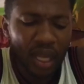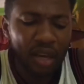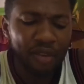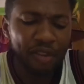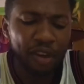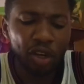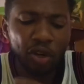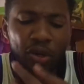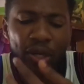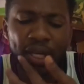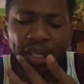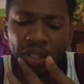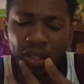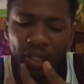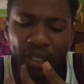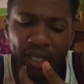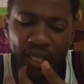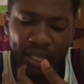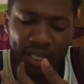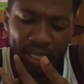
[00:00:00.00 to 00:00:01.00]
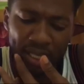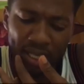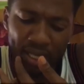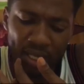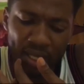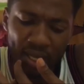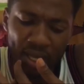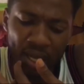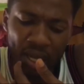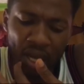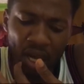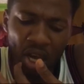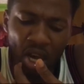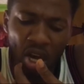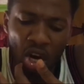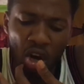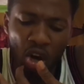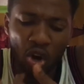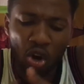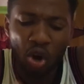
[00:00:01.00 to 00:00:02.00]
if you look into things,
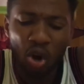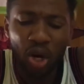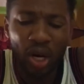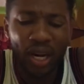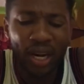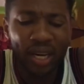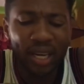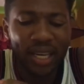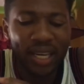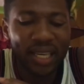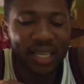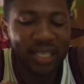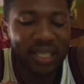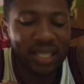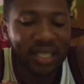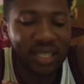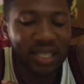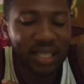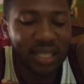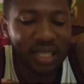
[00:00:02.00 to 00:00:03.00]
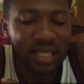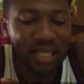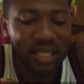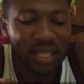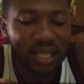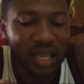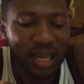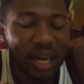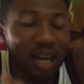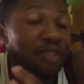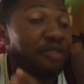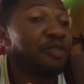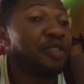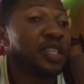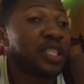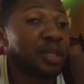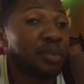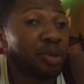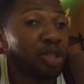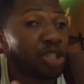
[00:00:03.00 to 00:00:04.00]
color is a
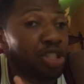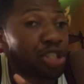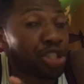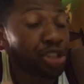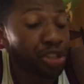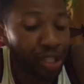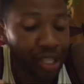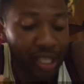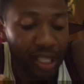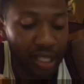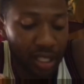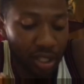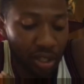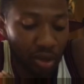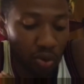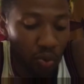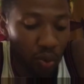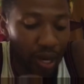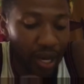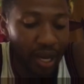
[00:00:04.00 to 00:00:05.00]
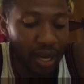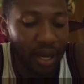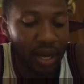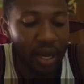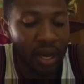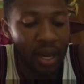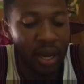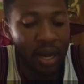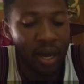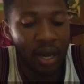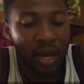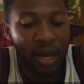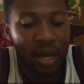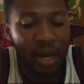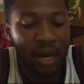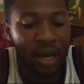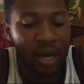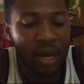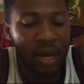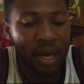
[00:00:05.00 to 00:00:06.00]
visible trait in a way.
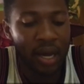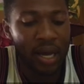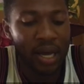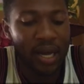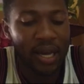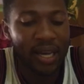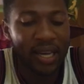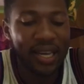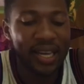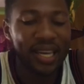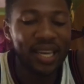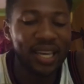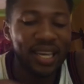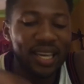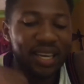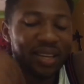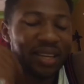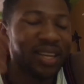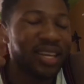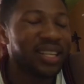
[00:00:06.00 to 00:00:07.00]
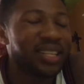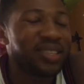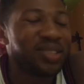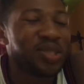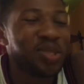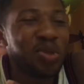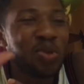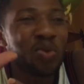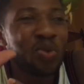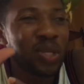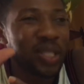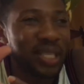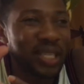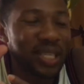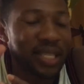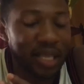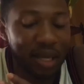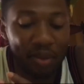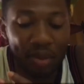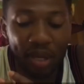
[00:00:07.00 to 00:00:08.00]
It
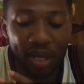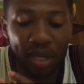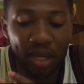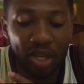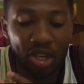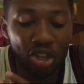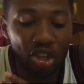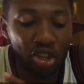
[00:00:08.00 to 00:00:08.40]
noticeable